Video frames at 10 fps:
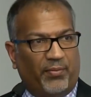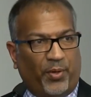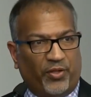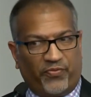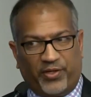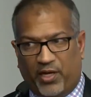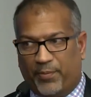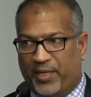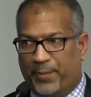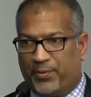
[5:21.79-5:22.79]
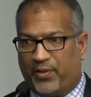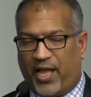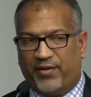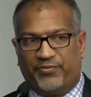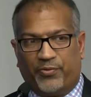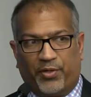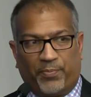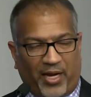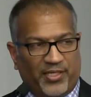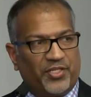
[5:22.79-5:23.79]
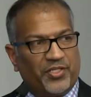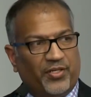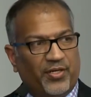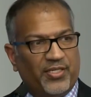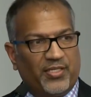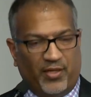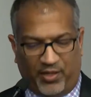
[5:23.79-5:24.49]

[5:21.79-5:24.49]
both for young people and for practitioners